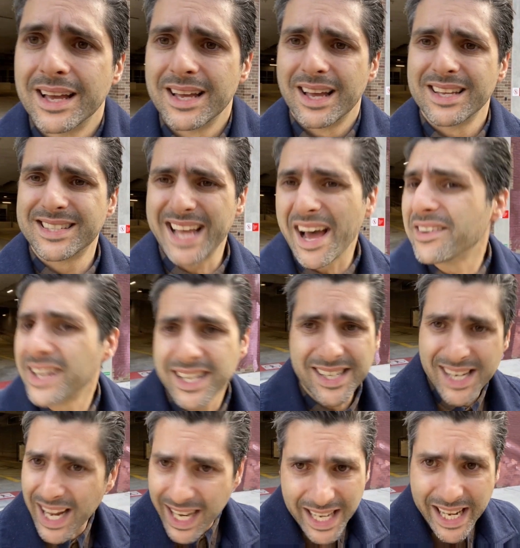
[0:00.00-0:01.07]
sounding
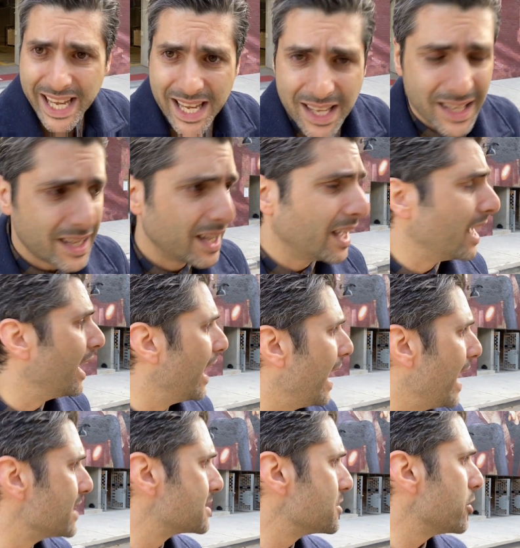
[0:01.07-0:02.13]
needy.
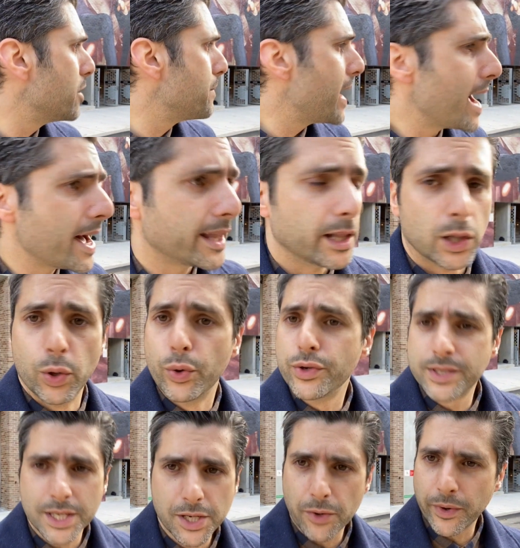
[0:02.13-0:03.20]
It's not about
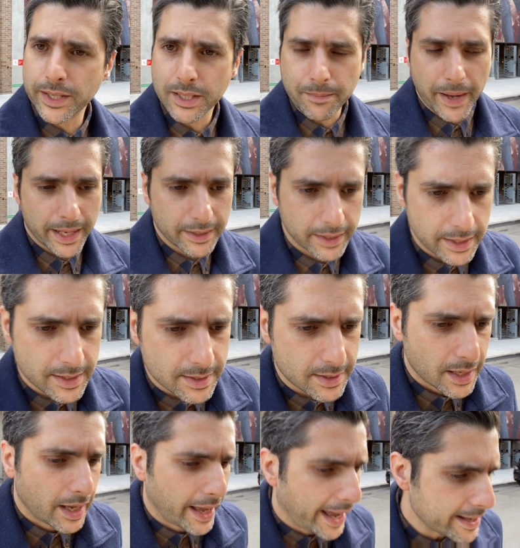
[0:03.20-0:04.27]
losing your independence.
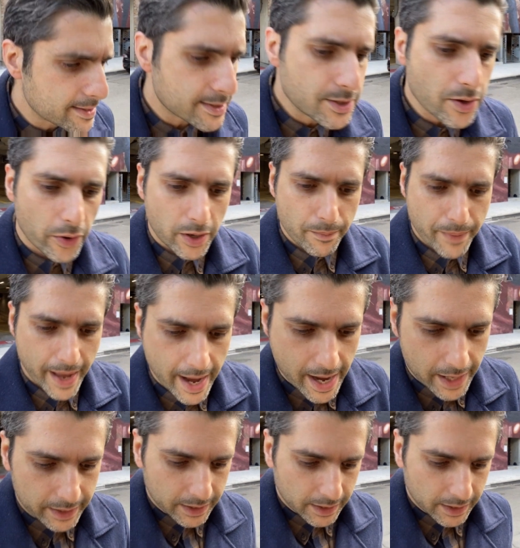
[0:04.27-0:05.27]
It's not about